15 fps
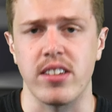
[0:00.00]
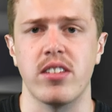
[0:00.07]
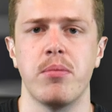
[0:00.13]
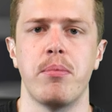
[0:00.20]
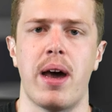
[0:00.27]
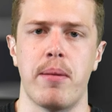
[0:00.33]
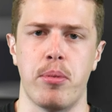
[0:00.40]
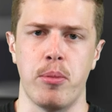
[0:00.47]

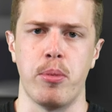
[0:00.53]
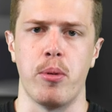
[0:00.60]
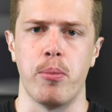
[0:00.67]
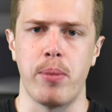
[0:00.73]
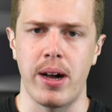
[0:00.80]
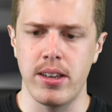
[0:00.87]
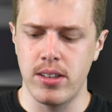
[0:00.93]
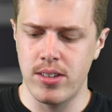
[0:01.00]
mappable
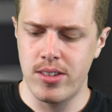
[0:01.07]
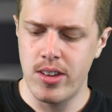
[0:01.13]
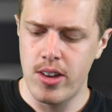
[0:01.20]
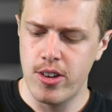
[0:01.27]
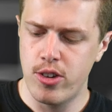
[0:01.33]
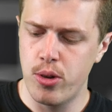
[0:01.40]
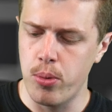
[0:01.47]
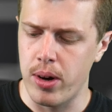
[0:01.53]
buttons,
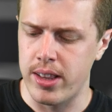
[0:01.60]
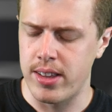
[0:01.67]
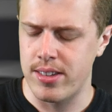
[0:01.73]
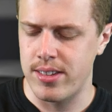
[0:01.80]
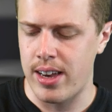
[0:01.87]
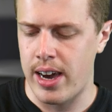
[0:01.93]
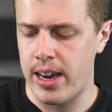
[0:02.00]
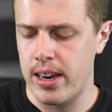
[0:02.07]
2 on the
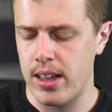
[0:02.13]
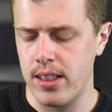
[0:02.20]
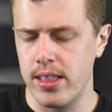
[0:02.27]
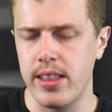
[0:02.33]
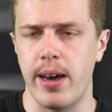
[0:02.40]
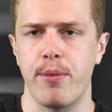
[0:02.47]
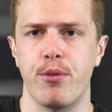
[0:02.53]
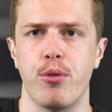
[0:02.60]
side,
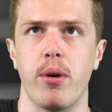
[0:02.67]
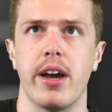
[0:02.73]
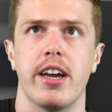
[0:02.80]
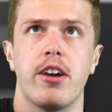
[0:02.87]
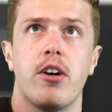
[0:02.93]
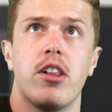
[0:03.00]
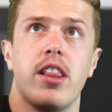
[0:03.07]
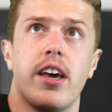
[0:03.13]
left, right
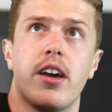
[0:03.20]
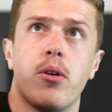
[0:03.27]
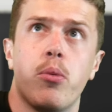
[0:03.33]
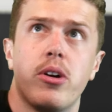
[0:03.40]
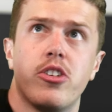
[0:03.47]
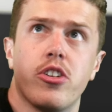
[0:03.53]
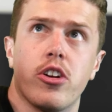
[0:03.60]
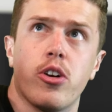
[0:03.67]
click,
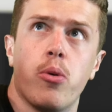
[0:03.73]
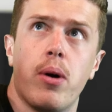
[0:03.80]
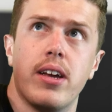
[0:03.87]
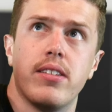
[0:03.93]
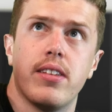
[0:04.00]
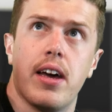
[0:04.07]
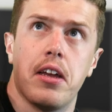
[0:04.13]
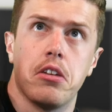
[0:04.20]
which are quite
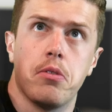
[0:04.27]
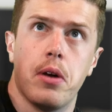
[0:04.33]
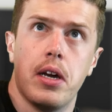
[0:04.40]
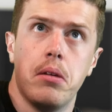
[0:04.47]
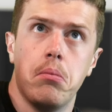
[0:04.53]
satisfying.